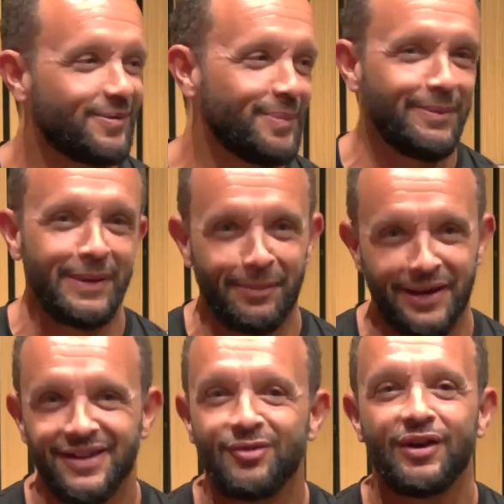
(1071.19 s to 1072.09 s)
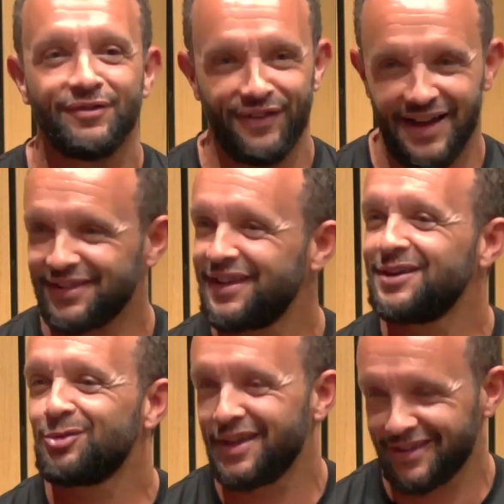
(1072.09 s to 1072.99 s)
meet, you run faster,
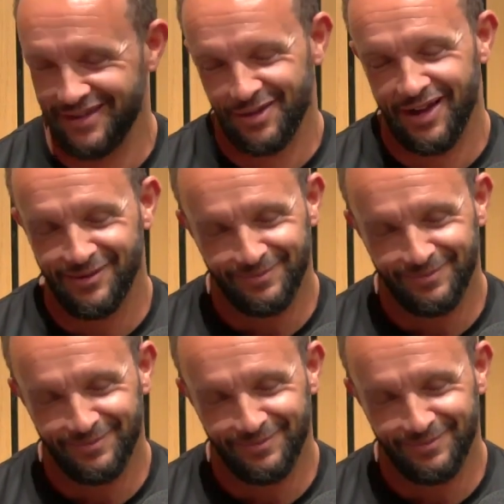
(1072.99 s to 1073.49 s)
you just see that.